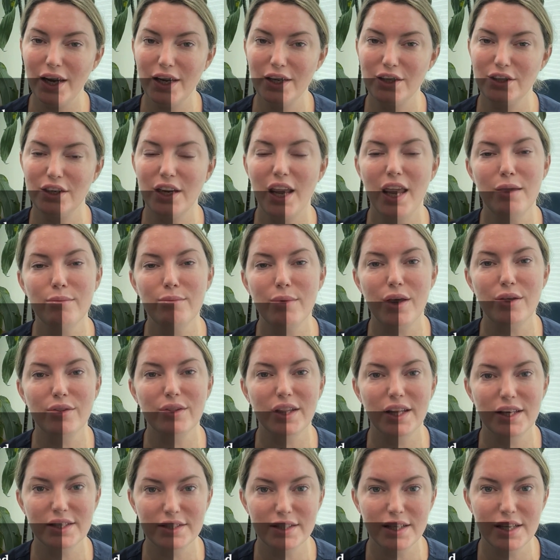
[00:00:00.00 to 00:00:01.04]
It came out
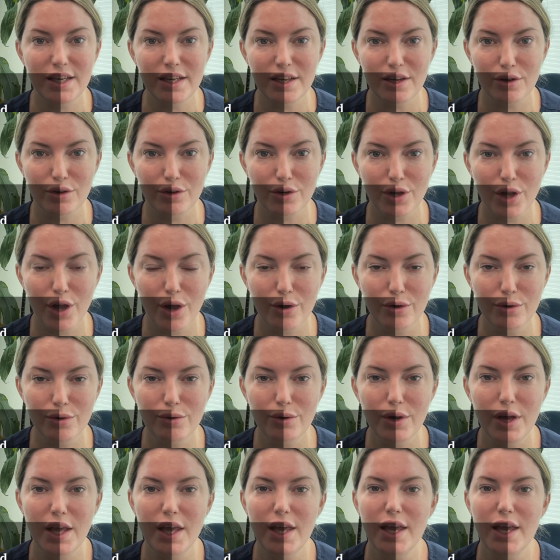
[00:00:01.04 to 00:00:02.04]
less than a year ago.